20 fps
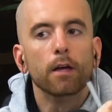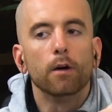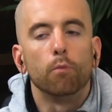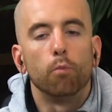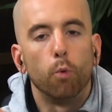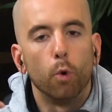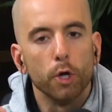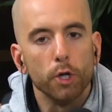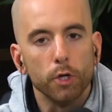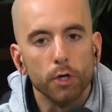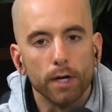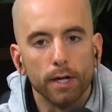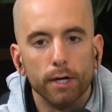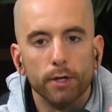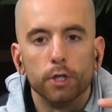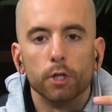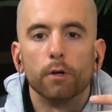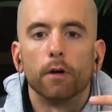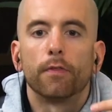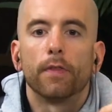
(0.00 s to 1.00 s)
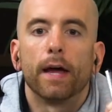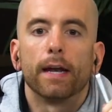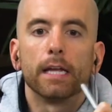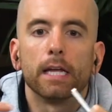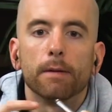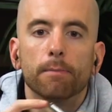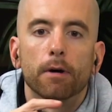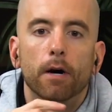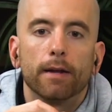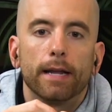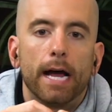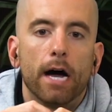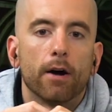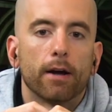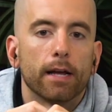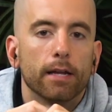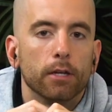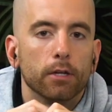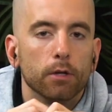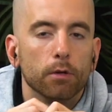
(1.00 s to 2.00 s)
What are you going to do with that email, and how
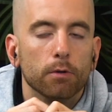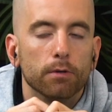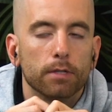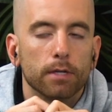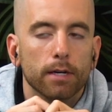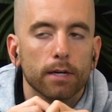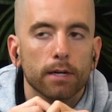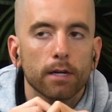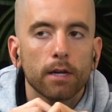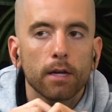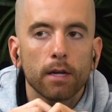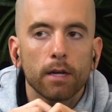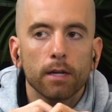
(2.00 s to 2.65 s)
can you use it